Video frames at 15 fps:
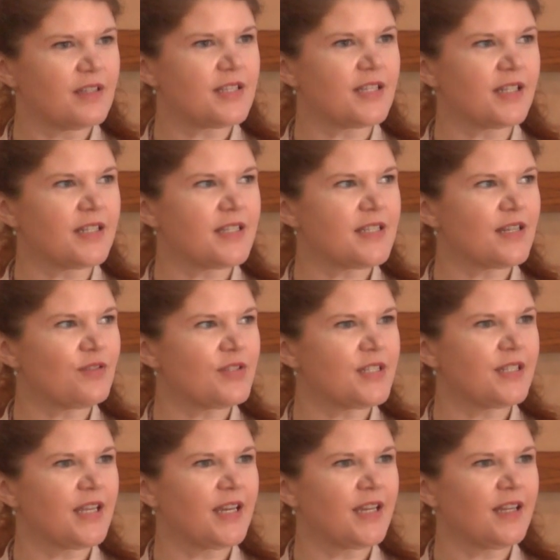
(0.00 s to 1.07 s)
The sun is out
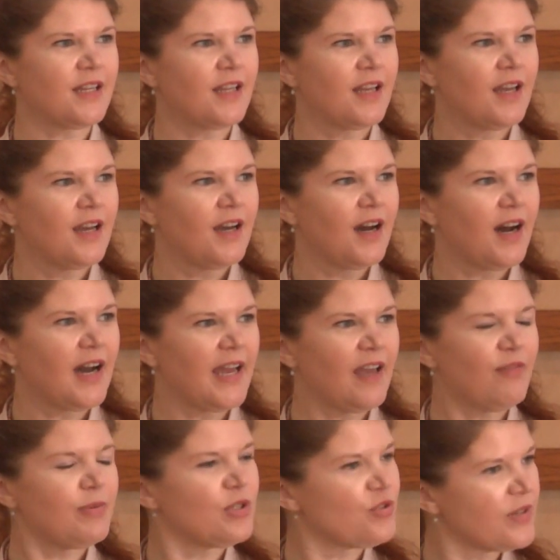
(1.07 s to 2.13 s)
today. I
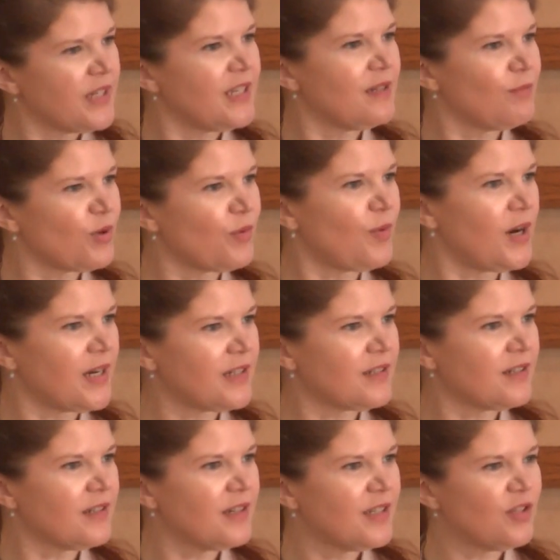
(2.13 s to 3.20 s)
have been drinking more
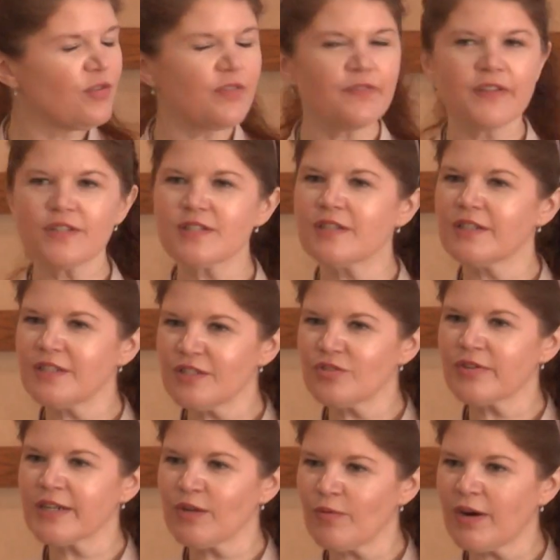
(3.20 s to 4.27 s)
water. You know, it feels good to
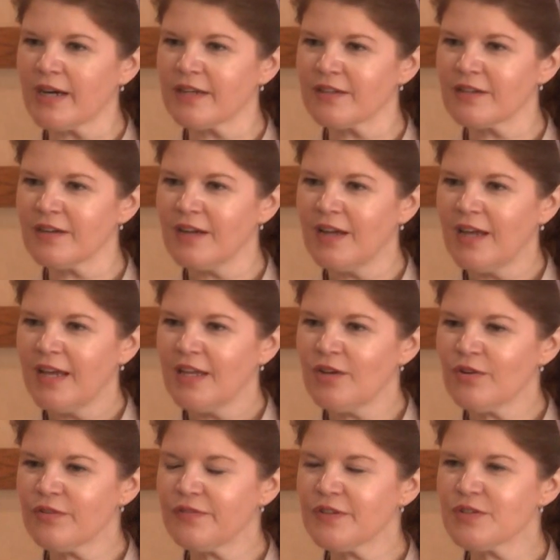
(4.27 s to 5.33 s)
drink water
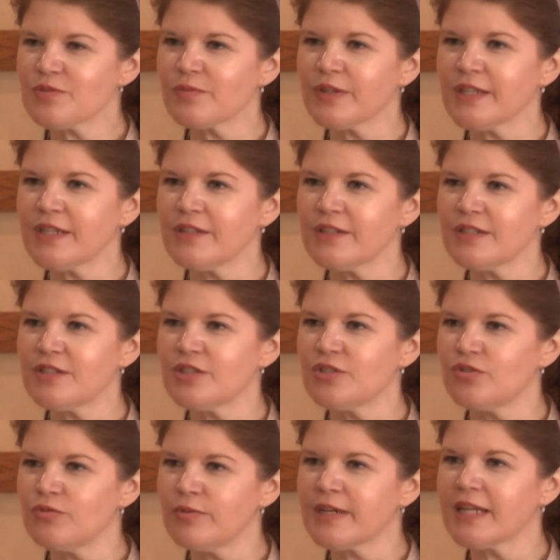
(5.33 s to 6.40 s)
you know, it feels really good to
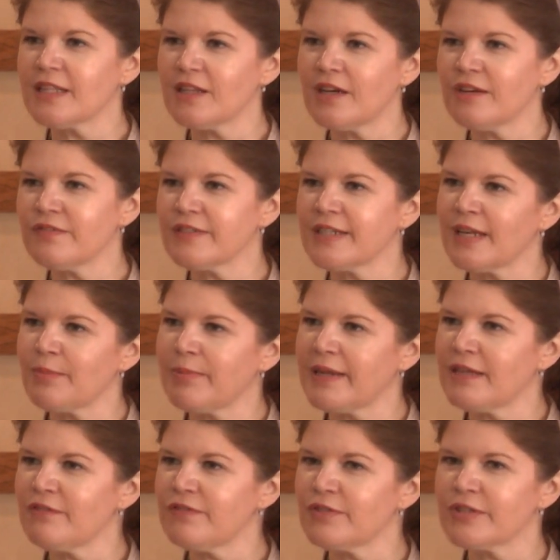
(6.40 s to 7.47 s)
do what I love and get
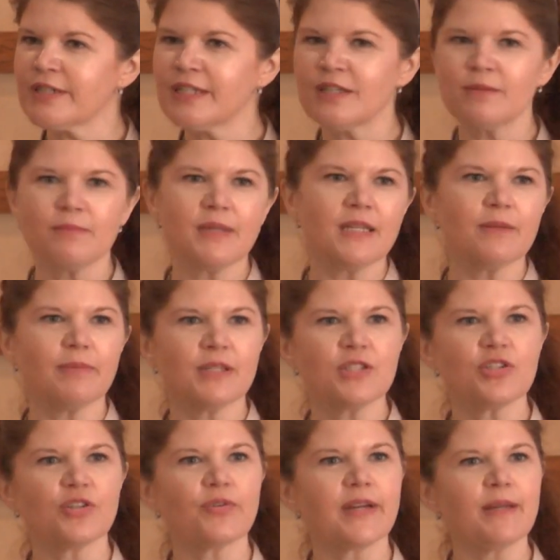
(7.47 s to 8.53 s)
paid for it and meet a
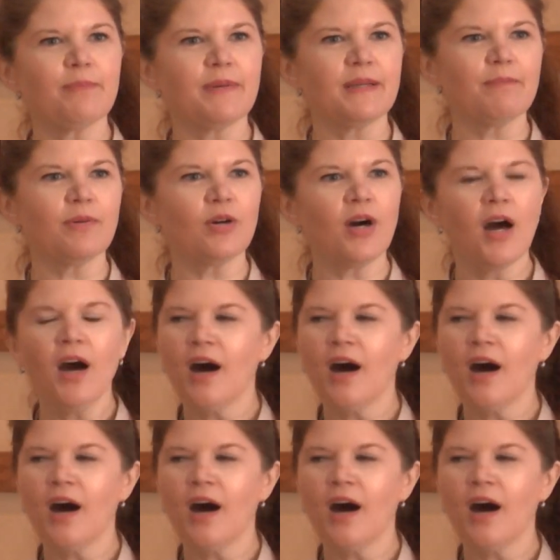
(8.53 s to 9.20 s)
bunch of great people.